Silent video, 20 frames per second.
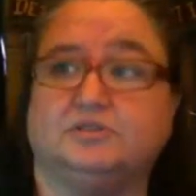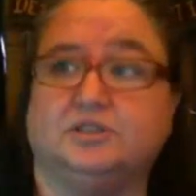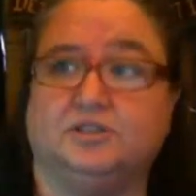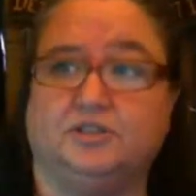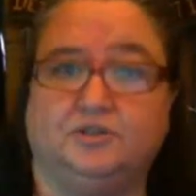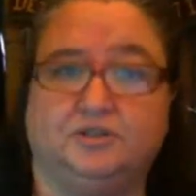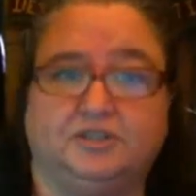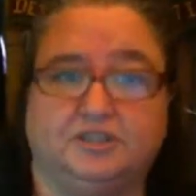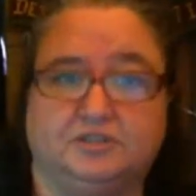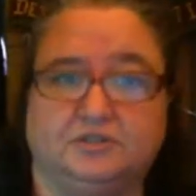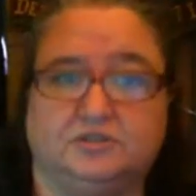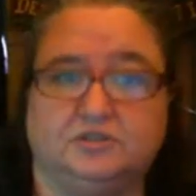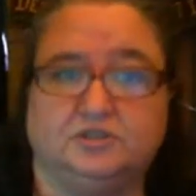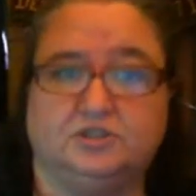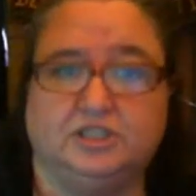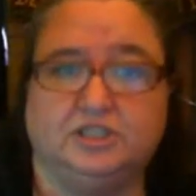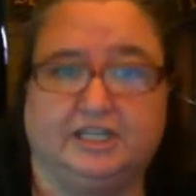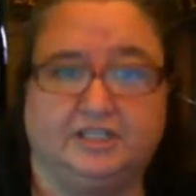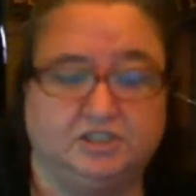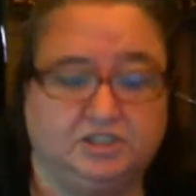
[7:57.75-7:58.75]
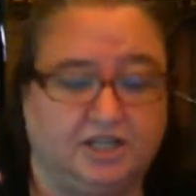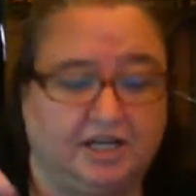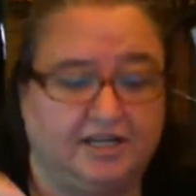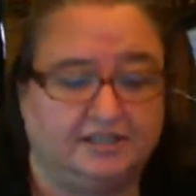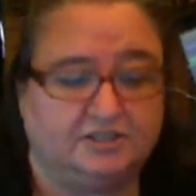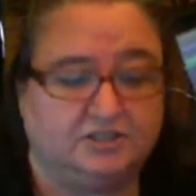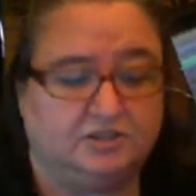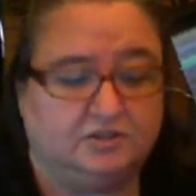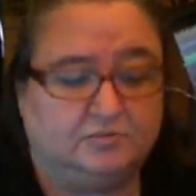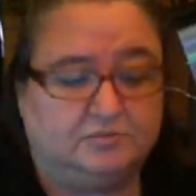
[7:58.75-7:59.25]
so you can change
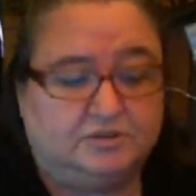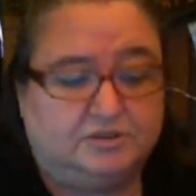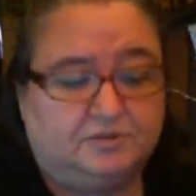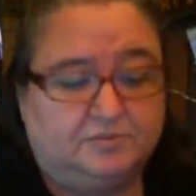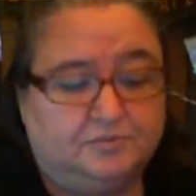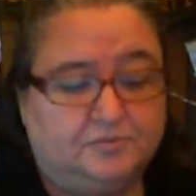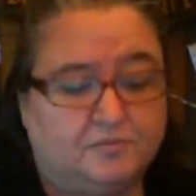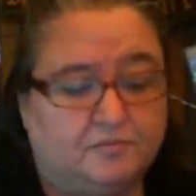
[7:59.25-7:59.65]
costumes.